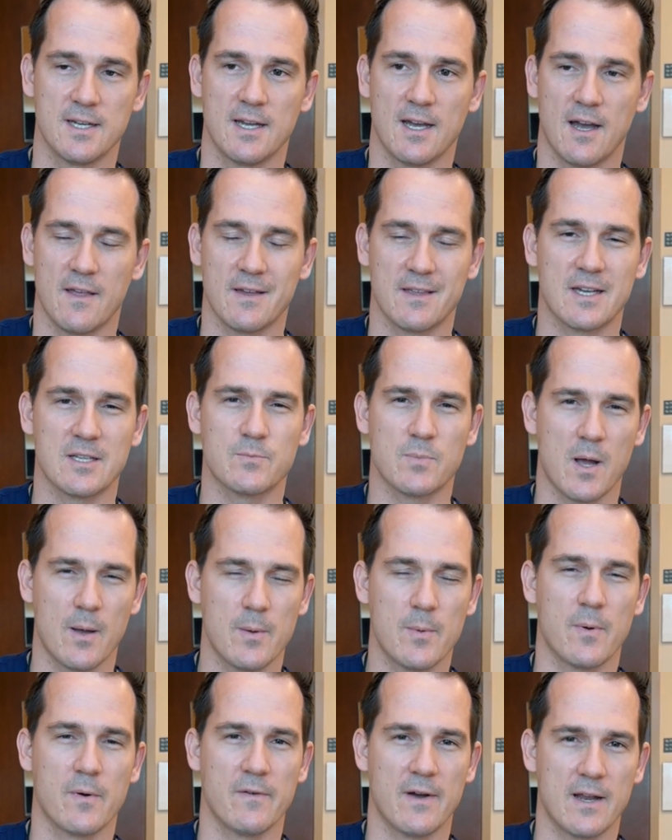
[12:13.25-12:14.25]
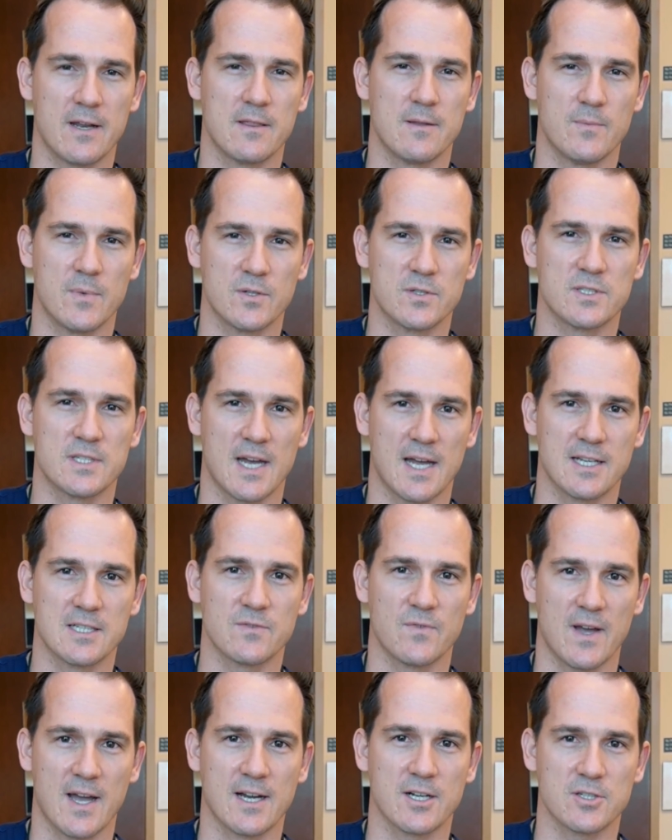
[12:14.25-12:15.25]
I think that's probably provided the most
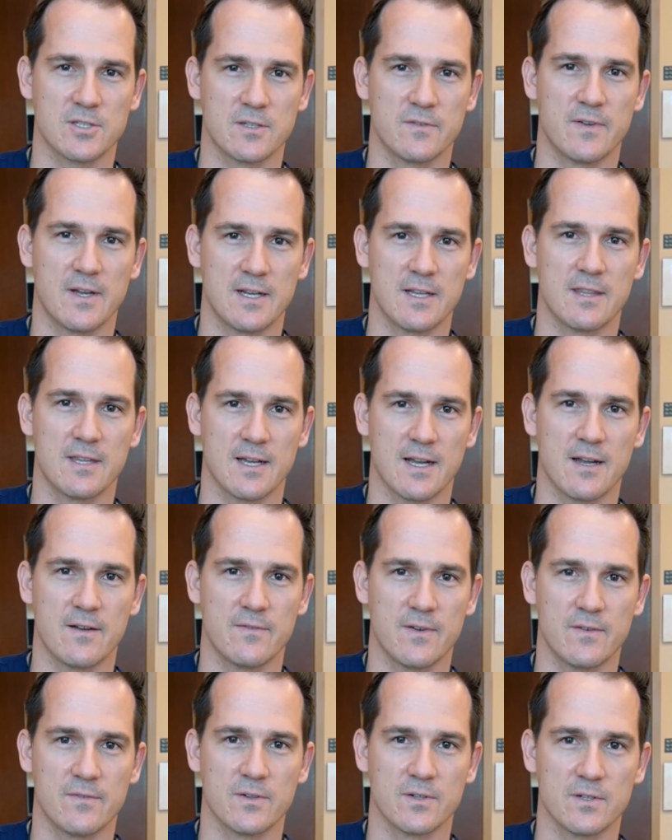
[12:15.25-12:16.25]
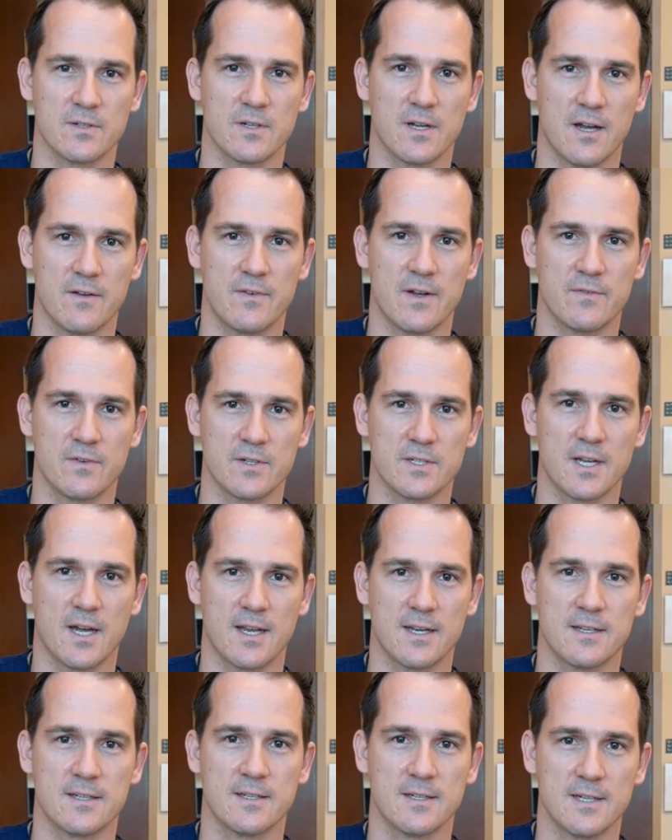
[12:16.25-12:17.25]
satisfaction of anything I've ever I've ever
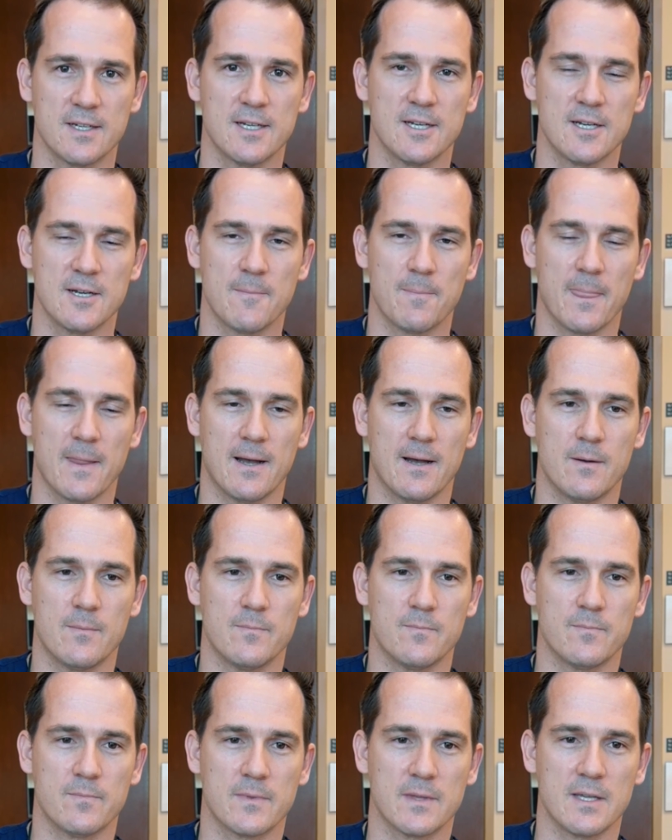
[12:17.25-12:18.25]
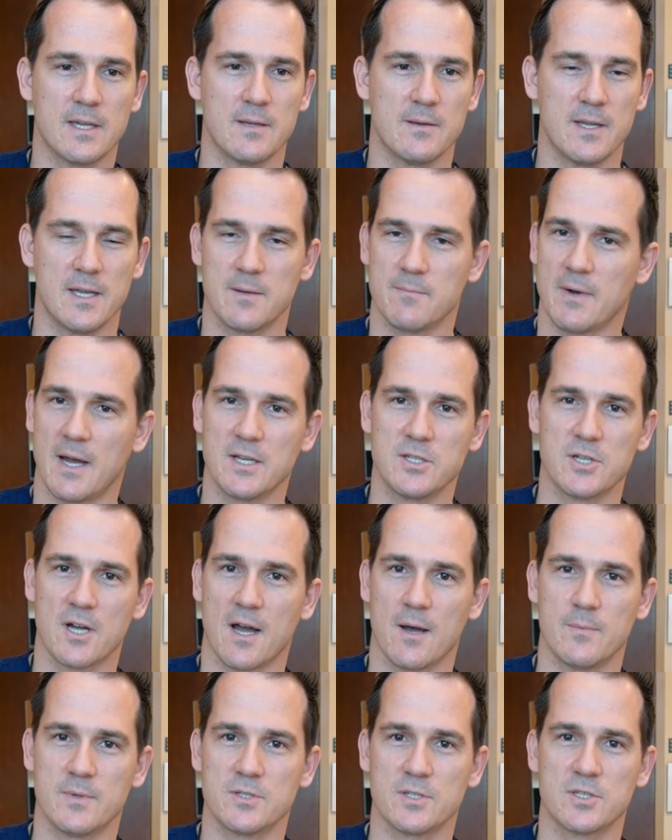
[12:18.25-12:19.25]
done um, in, in my
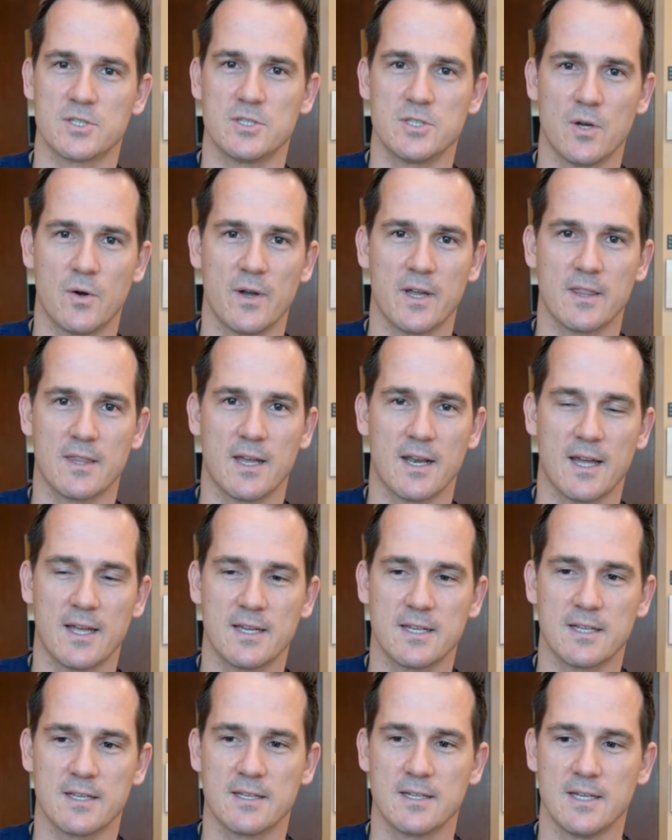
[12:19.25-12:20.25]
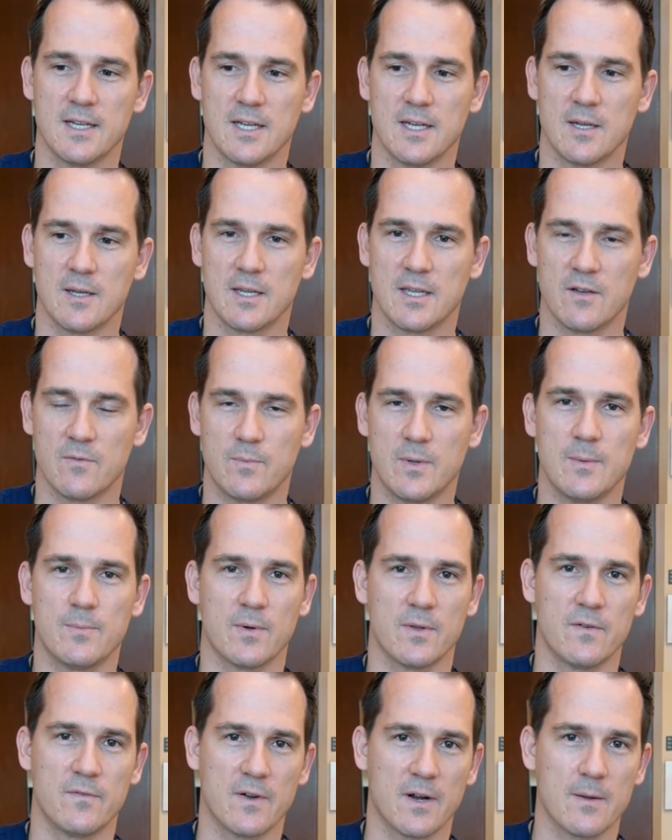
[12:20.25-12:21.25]
job is just knowing that I can give people
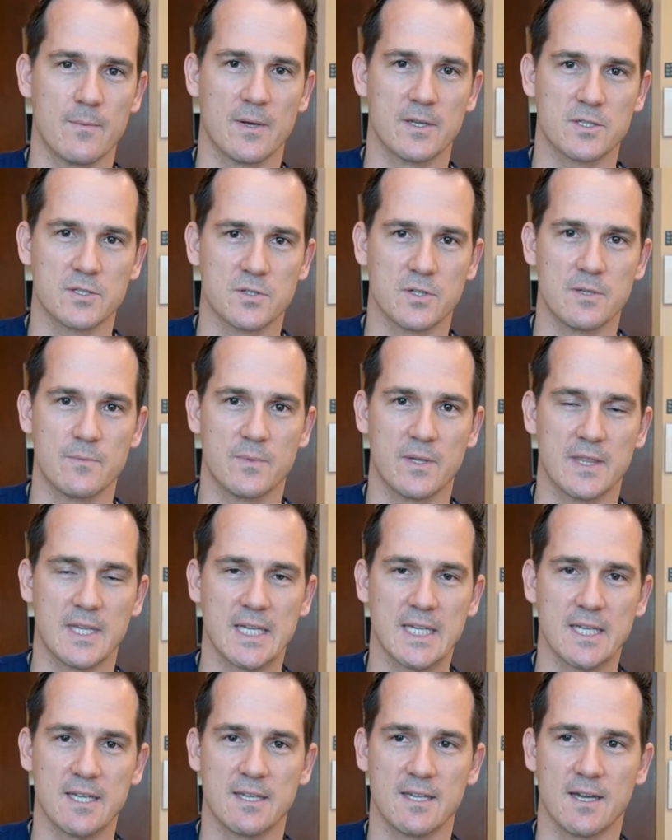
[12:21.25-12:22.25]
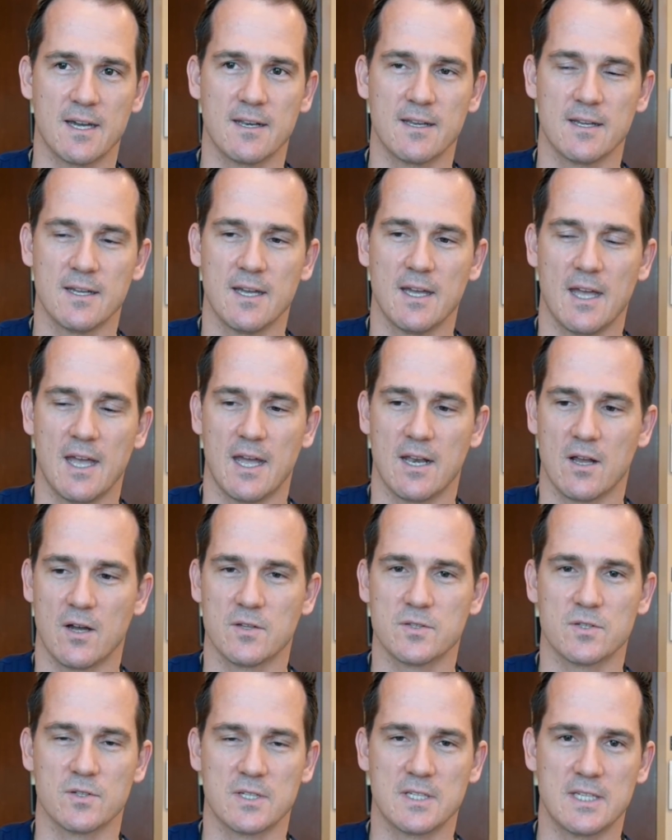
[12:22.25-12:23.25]
the very best treatment they can get and
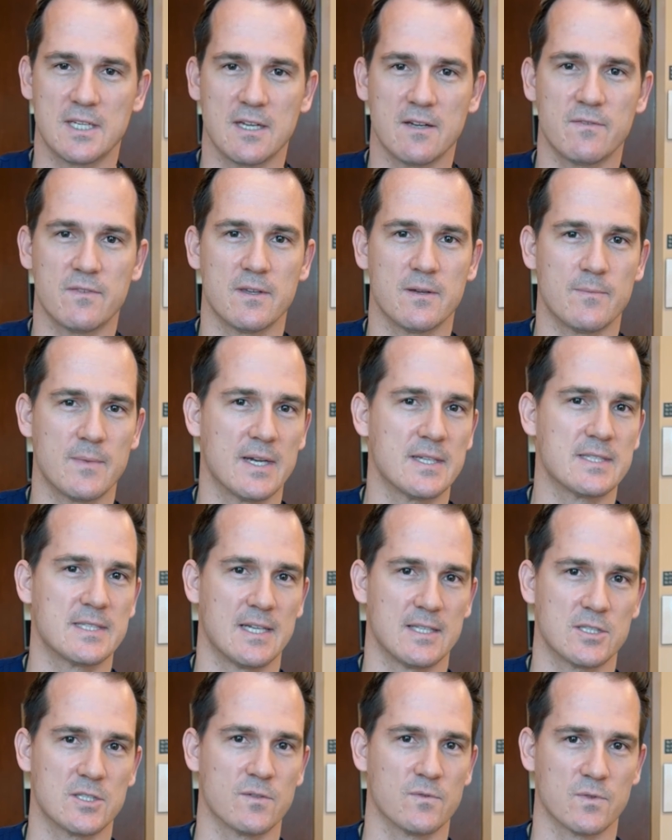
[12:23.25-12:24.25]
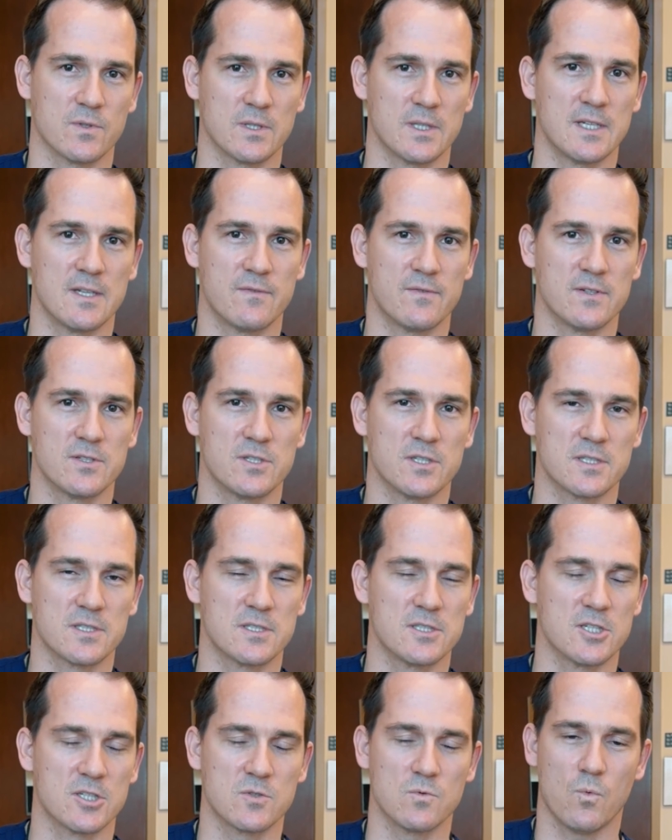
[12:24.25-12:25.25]
also give them that sense of relief and just
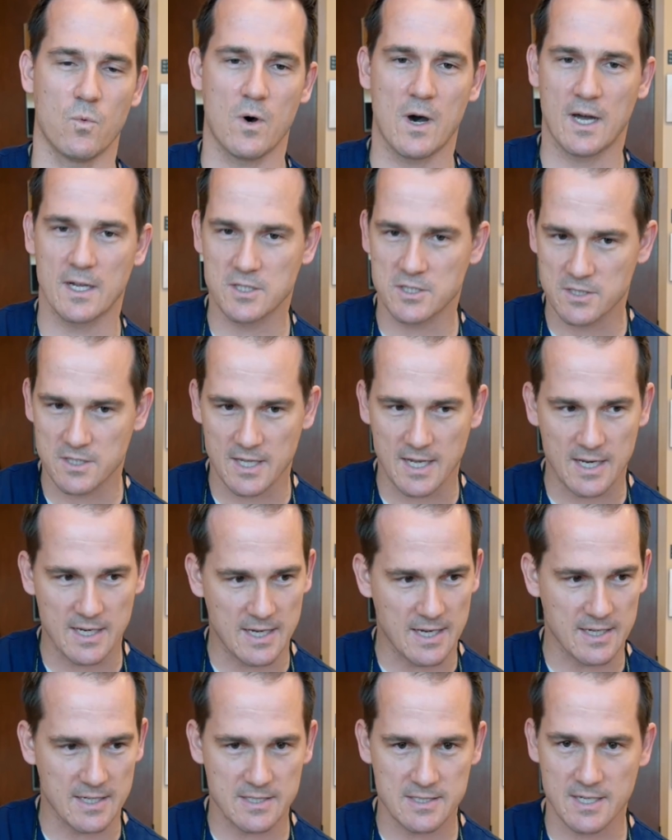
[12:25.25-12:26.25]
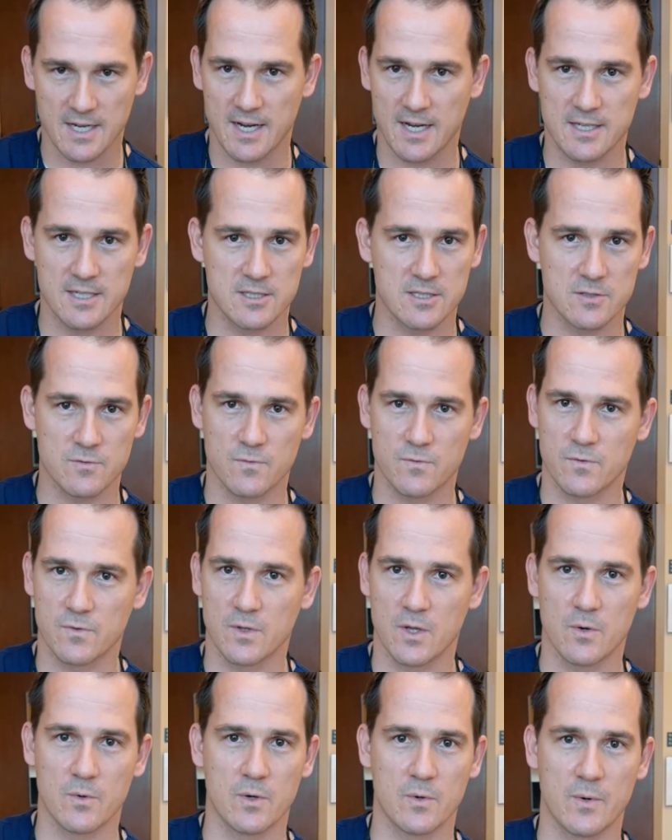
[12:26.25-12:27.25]
just watch that anxiety just
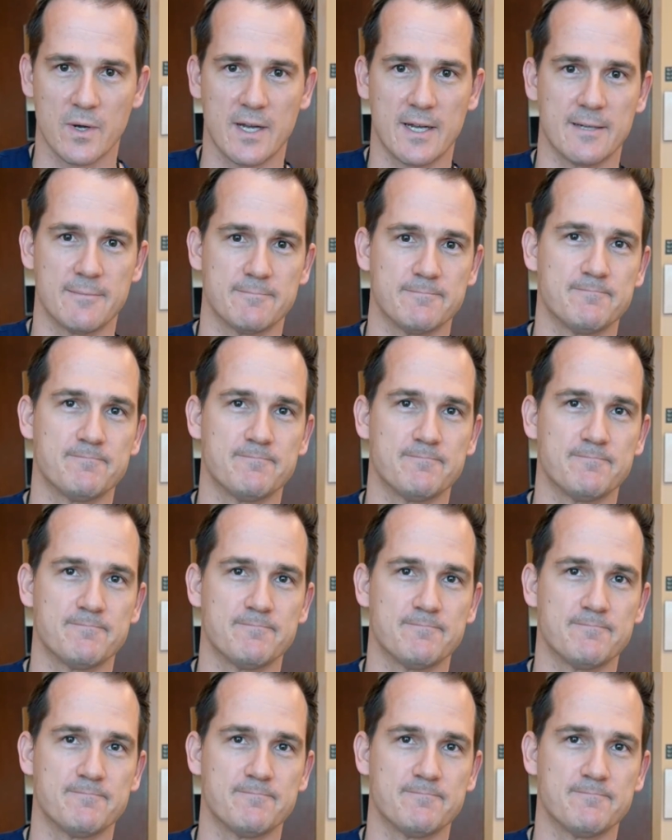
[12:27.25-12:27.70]
flow away.